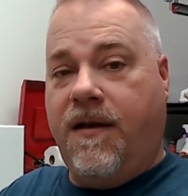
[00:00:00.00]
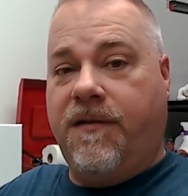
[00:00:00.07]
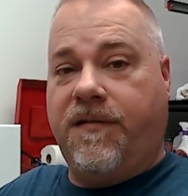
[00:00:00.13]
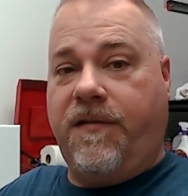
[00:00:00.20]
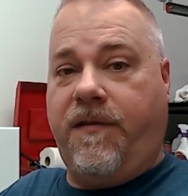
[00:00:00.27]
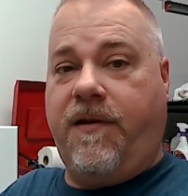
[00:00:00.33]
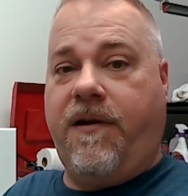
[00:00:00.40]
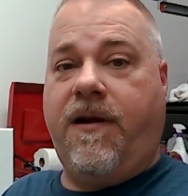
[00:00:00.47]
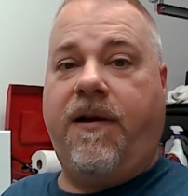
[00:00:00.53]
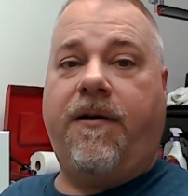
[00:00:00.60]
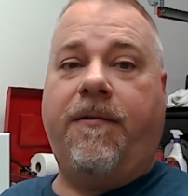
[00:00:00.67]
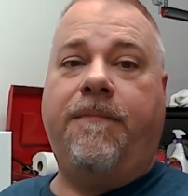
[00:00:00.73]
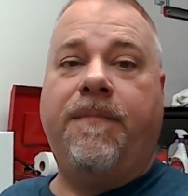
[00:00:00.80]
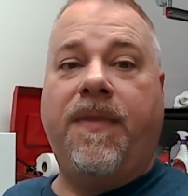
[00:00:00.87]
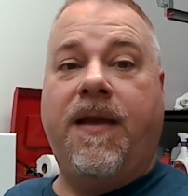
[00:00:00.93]
So there you
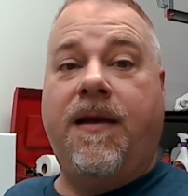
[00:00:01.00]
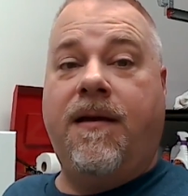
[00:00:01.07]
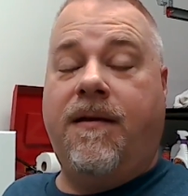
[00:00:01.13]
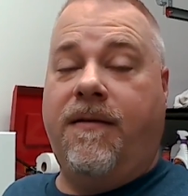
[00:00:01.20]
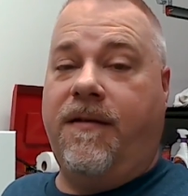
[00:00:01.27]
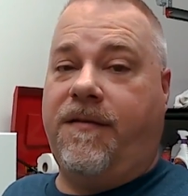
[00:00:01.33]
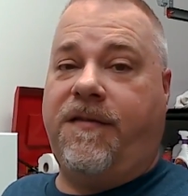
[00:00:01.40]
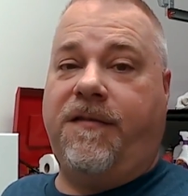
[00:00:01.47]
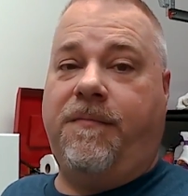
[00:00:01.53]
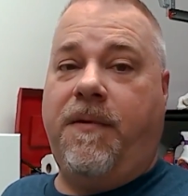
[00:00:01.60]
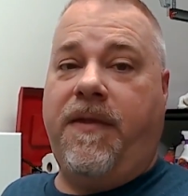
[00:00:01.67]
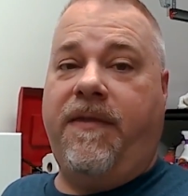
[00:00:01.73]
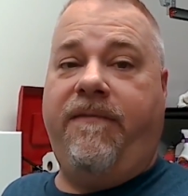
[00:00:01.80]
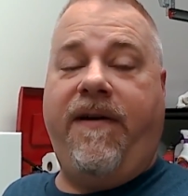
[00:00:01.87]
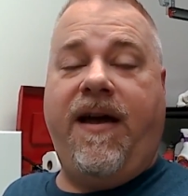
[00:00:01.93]
go. This has
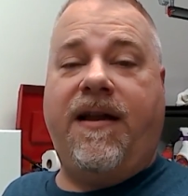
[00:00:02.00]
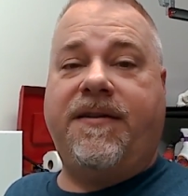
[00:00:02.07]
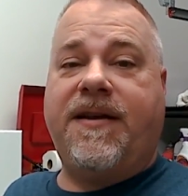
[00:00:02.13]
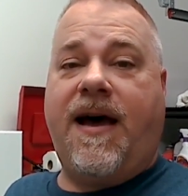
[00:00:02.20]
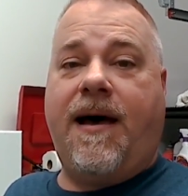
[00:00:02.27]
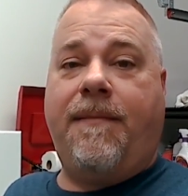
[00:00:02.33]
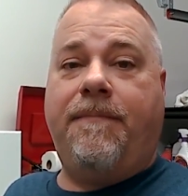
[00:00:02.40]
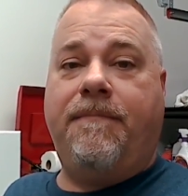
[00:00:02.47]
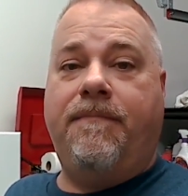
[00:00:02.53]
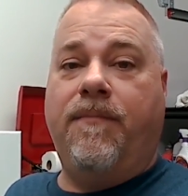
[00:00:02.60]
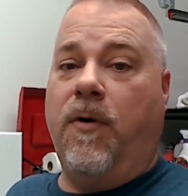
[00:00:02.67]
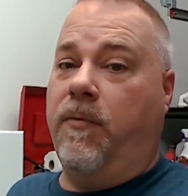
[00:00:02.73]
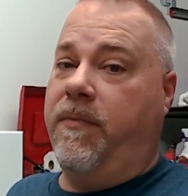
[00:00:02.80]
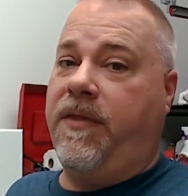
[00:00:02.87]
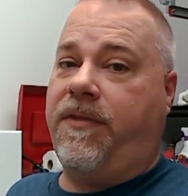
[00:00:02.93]
been the VanTop
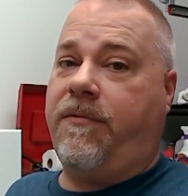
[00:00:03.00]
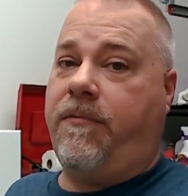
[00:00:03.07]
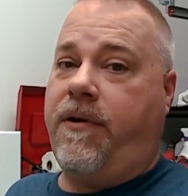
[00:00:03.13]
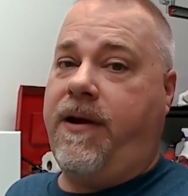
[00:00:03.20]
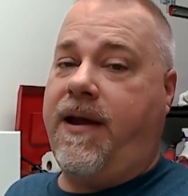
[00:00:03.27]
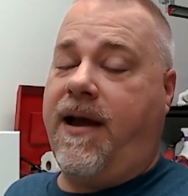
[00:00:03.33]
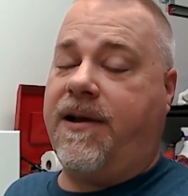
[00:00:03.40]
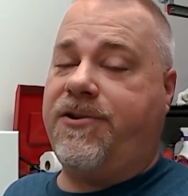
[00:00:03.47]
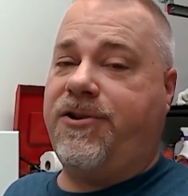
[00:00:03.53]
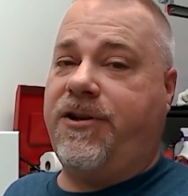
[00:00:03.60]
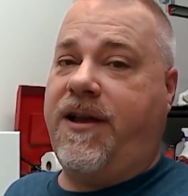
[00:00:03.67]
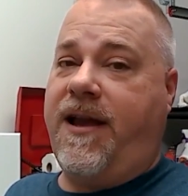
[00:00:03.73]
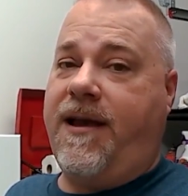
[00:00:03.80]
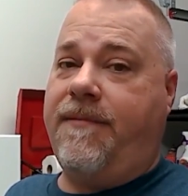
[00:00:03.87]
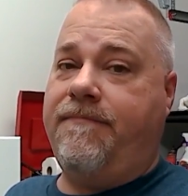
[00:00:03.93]
Moment 3 Action
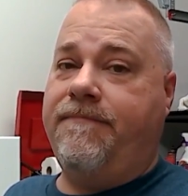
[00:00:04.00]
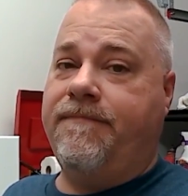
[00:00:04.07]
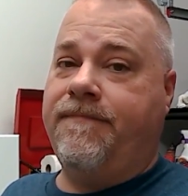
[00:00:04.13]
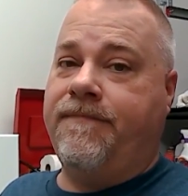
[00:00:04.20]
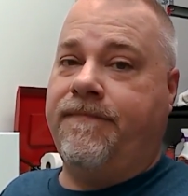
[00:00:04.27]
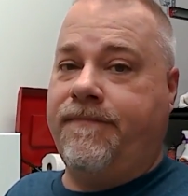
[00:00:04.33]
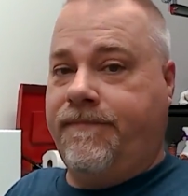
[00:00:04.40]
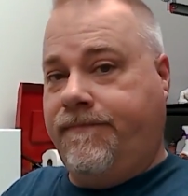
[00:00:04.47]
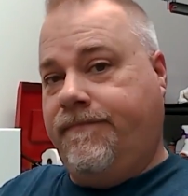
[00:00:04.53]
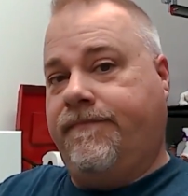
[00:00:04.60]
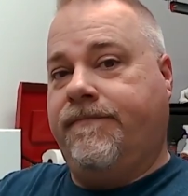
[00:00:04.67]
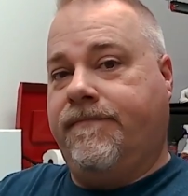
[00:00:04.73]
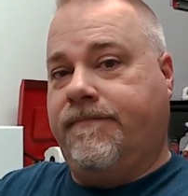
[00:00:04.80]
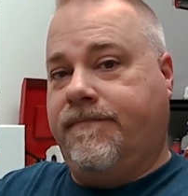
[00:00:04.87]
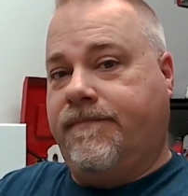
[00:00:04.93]
Cam.
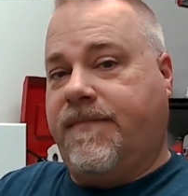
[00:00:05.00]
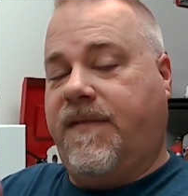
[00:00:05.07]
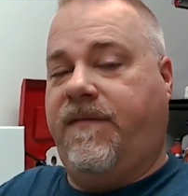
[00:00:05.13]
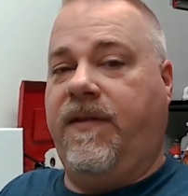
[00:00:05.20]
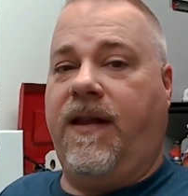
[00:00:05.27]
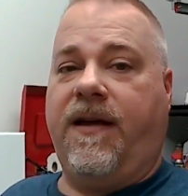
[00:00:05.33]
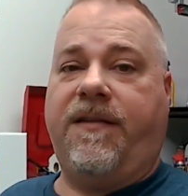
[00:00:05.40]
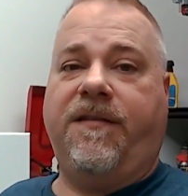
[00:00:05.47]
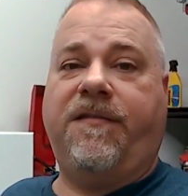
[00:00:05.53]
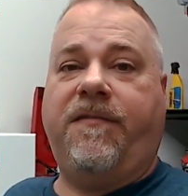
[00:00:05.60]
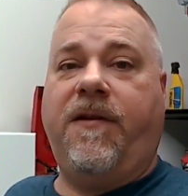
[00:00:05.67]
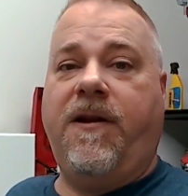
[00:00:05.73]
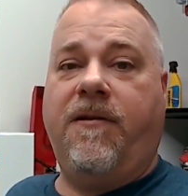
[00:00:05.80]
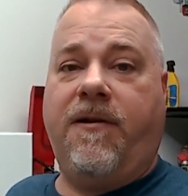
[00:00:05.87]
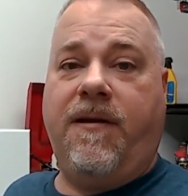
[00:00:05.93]
If you like this
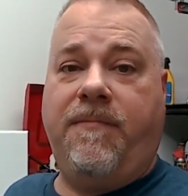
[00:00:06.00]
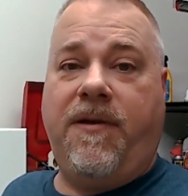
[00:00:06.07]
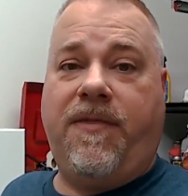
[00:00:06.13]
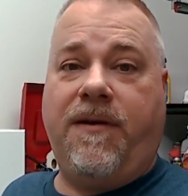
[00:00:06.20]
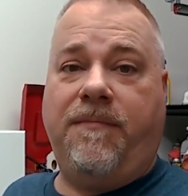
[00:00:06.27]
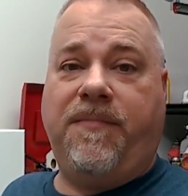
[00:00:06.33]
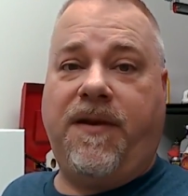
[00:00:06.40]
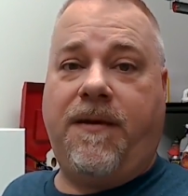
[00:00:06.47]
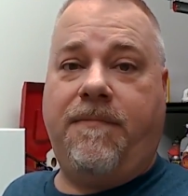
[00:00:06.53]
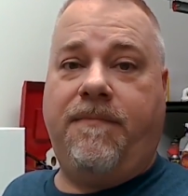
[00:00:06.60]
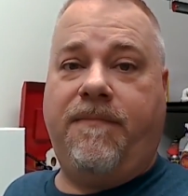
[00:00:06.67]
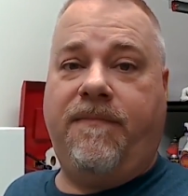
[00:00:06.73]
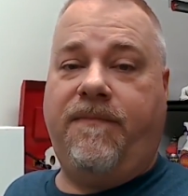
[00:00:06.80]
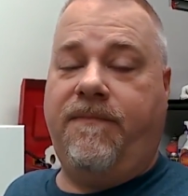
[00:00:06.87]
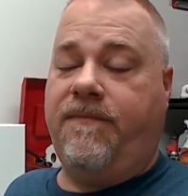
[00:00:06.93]
video, give me a thumbs
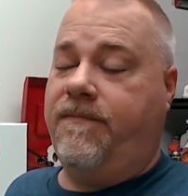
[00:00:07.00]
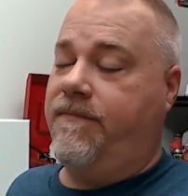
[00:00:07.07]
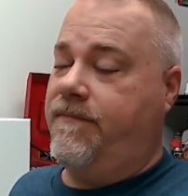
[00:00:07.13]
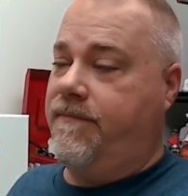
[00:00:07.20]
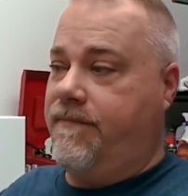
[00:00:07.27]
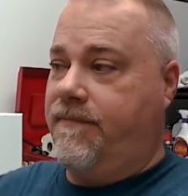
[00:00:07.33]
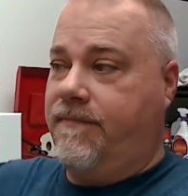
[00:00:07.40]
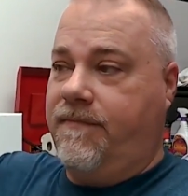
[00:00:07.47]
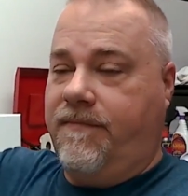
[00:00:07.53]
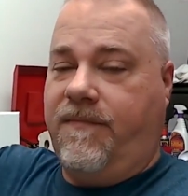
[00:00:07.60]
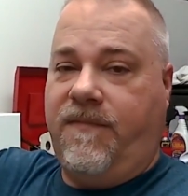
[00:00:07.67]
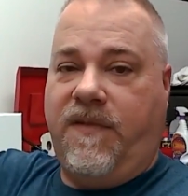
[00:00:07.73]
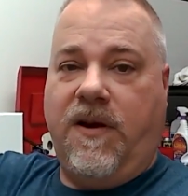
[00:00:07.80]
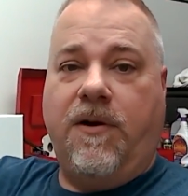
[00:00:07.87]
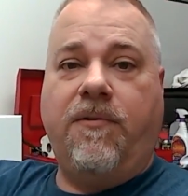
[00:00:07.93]
up.
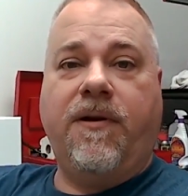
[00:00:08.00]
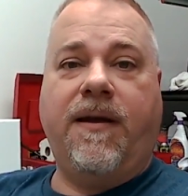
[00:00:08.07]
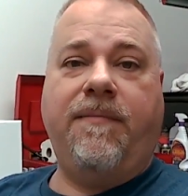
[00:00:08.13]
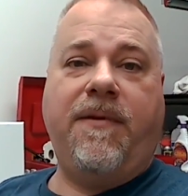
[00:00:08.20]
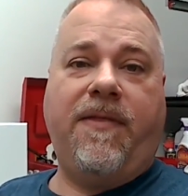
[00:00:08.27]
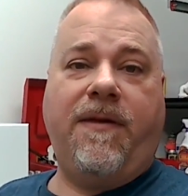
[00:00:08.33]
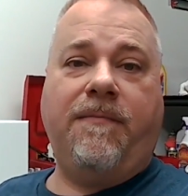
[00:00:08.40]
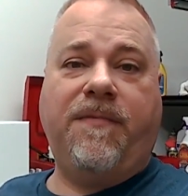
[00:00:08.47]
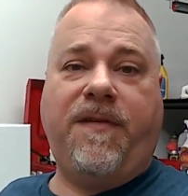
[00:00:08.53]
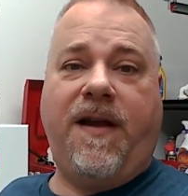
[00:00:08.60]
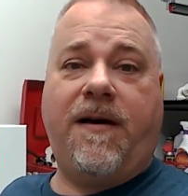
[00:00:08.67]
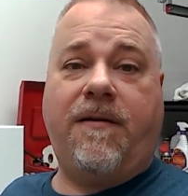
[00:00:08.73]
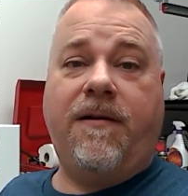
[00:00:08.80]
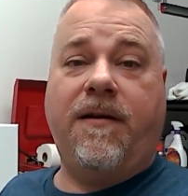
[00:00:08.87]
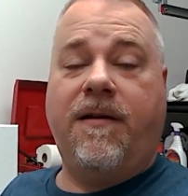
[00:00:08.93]
If you don't, give me a thumbs
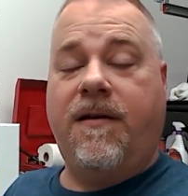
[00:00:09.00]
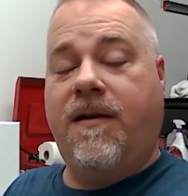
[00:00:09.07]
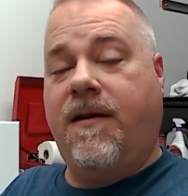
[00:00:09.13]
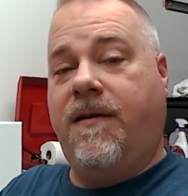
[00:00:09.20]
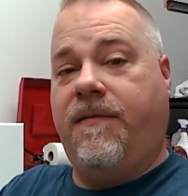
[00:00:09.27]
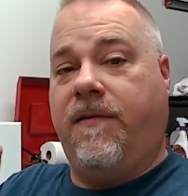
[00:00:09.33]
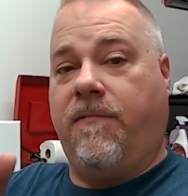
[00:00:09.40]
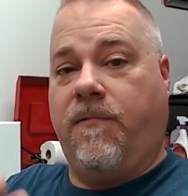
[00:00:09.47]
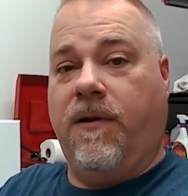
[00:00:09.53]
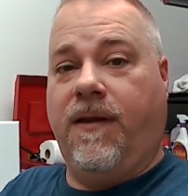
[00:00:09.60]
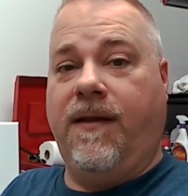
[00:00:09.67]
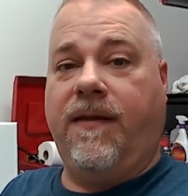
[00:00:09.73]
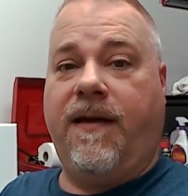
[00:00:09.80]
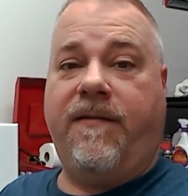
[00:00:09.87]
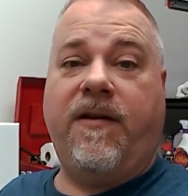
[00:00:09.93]
down. If you really
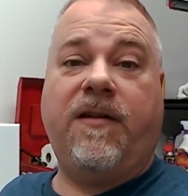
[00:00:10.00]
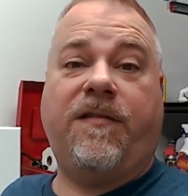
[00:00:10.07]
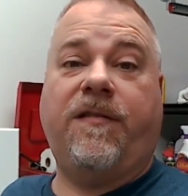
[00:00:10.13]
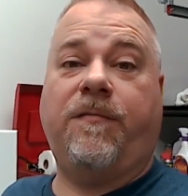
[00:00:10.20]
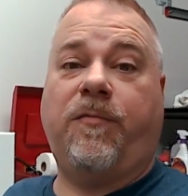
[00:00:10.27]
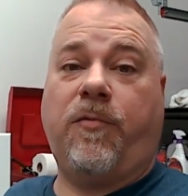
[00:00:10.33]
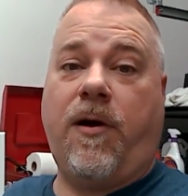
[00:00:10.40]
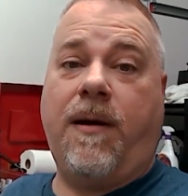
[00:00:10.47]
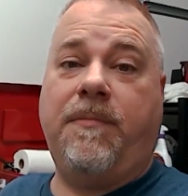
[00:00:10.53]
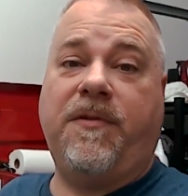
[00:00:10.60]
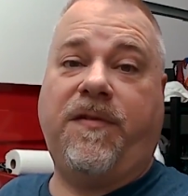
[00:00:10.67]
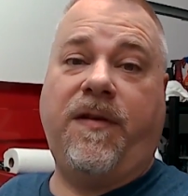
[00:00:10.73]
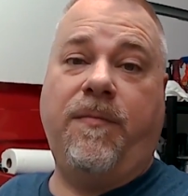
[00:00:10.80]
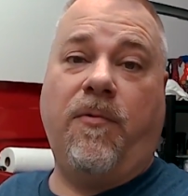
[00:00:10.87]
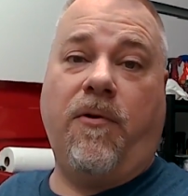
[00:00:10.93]
love it, subscribe to
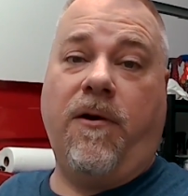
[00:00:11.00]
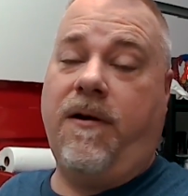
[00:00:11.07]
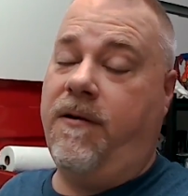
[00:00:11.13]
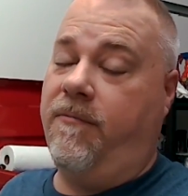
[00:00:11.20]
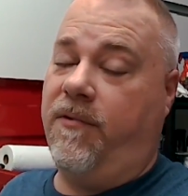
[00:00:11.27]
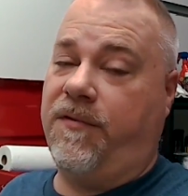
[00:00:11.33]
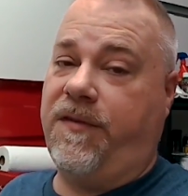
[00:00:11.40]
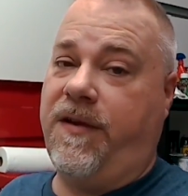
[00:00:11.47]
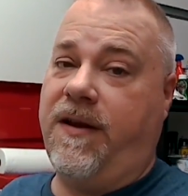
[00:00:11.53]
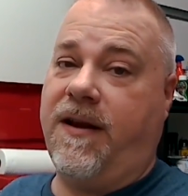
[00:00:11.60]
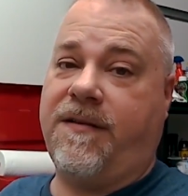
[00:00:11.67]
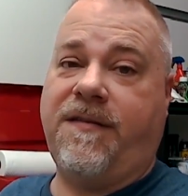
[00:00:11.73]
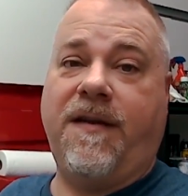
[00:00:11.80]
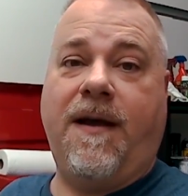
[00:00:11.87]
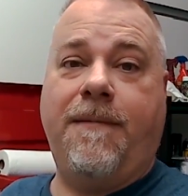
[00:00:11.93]
see more. We'll see you
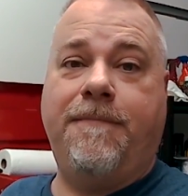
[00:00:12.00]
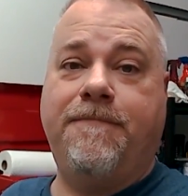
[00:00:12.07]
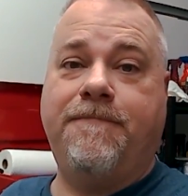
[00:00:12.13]
next time.